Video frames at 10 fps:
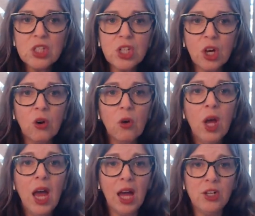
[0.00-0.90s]

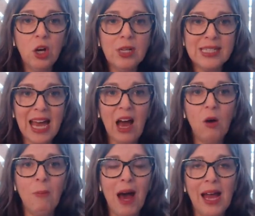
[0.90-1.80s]
So notice
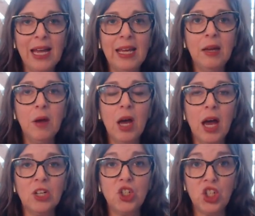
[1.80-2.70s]
how my
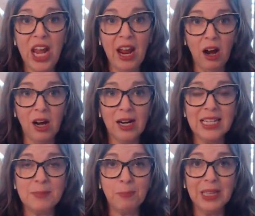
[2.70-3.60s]

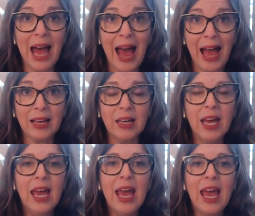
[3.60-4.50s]
chair is
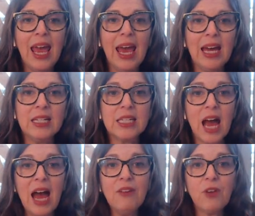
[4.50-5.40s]
black
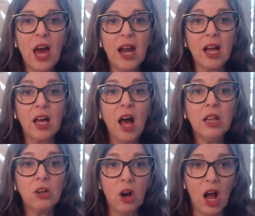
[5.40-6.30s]
and I've got a
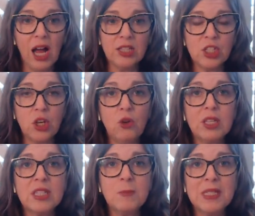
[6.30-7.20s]
color on so you
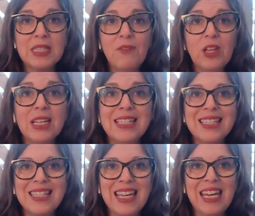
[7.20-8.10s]
can specifically
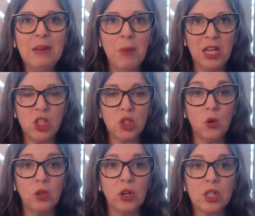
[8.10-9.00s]
see my
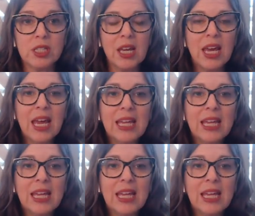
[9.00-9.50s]
shoulders.